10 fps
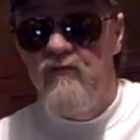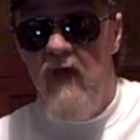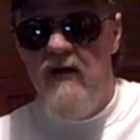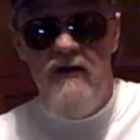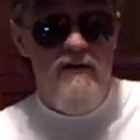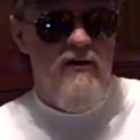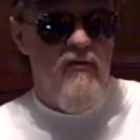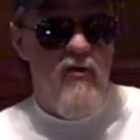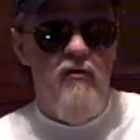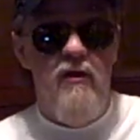I didn't
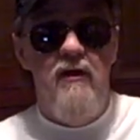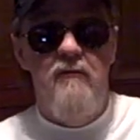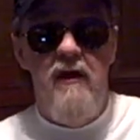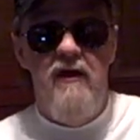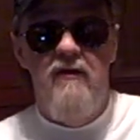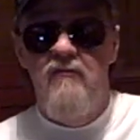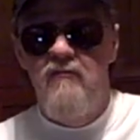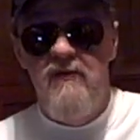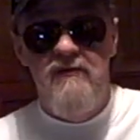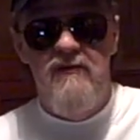know a whole lot about
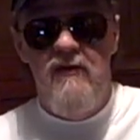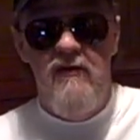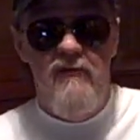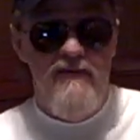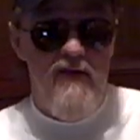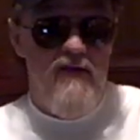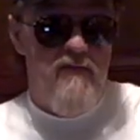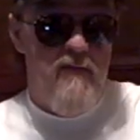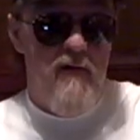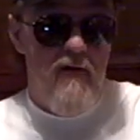them, but with the
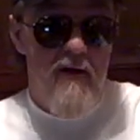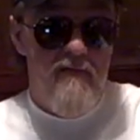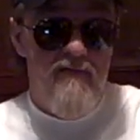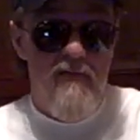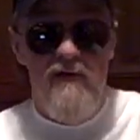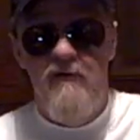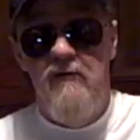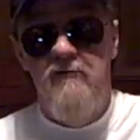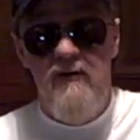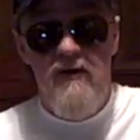help of my
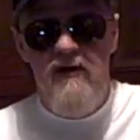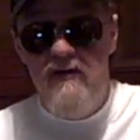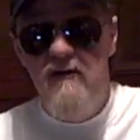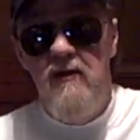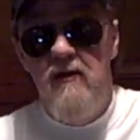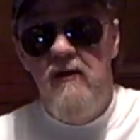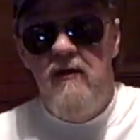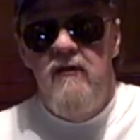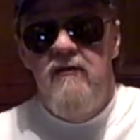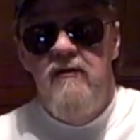grandfather and my dad,
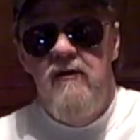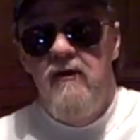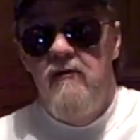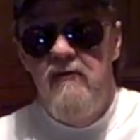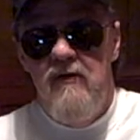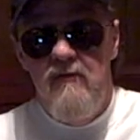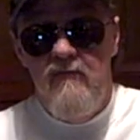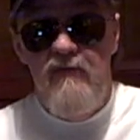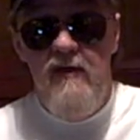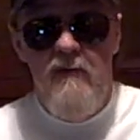you know, and
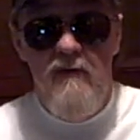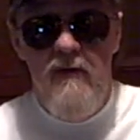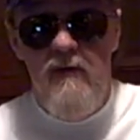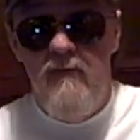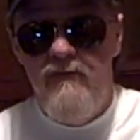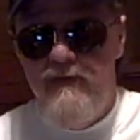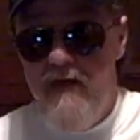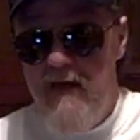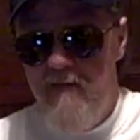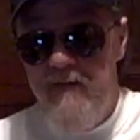other family members,
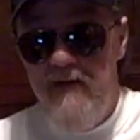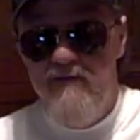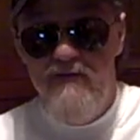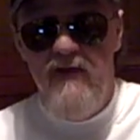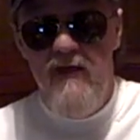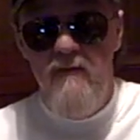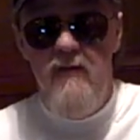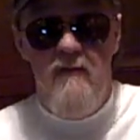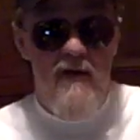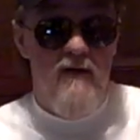they helped educate
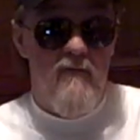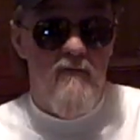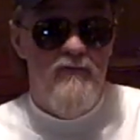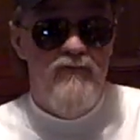me about them.